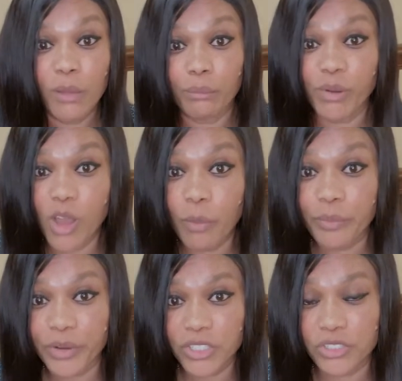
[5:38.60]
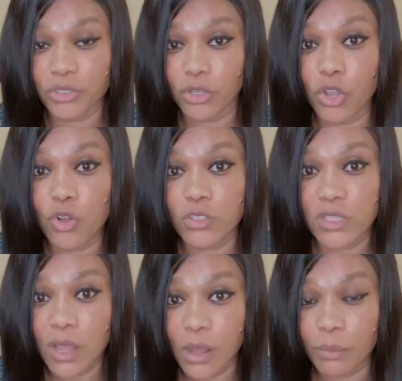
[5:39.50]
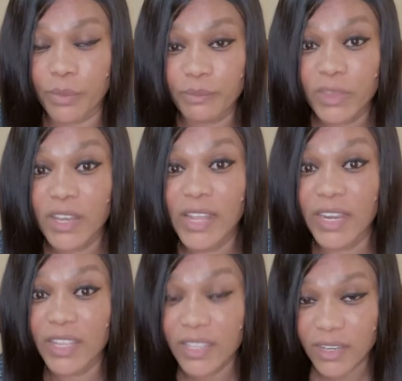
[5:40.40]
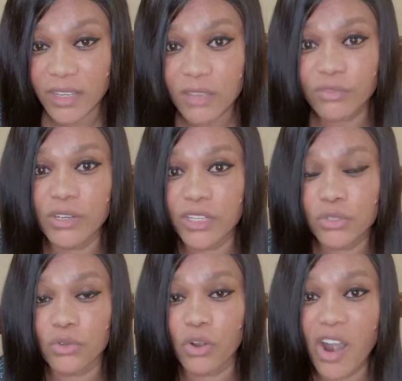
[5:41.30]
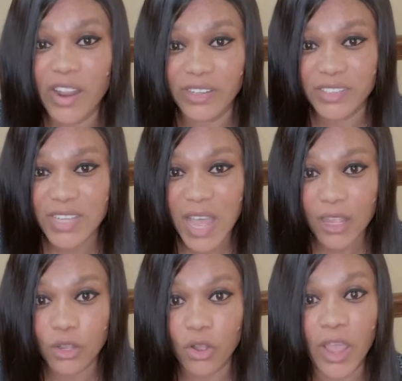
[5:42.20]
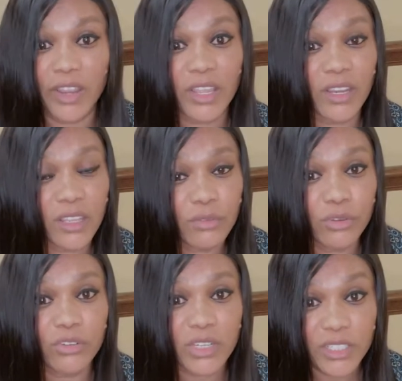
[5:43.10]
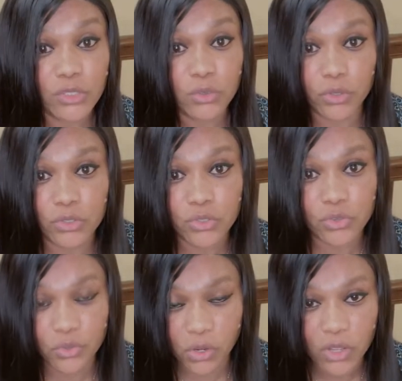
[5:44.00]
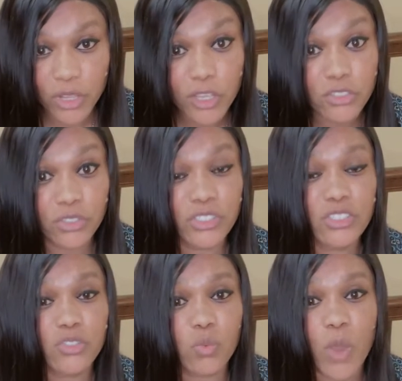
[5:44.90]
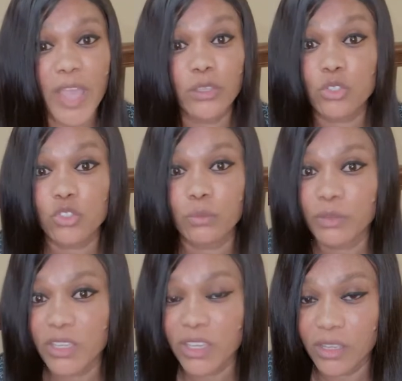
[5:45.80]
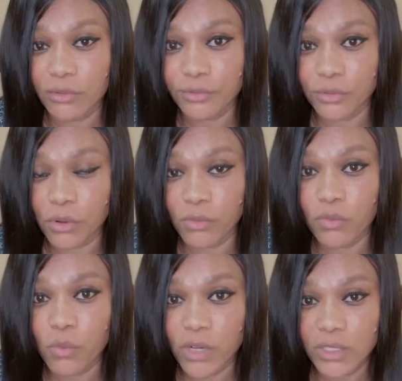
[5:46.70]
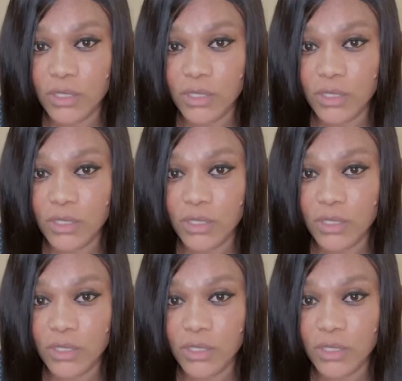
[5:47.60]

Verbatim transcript: blood pressure goes up, that it can even lead to a heart attack, it can even lead to a stroke. So this is why you should be careful of what